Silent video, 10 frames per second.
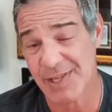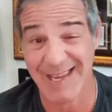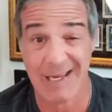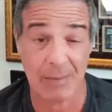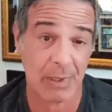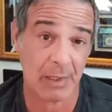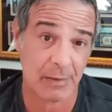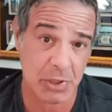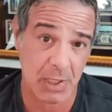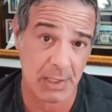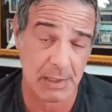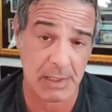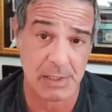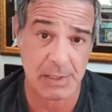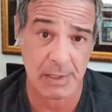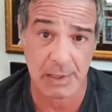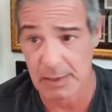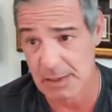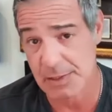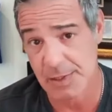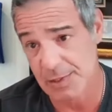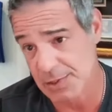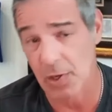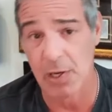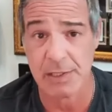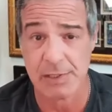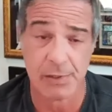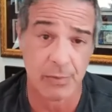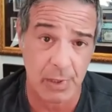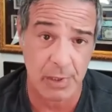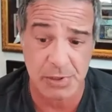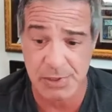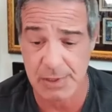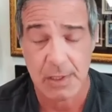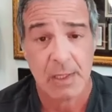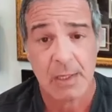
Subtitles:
they being the Chinese and the Indians and the Saudis and the Russians, and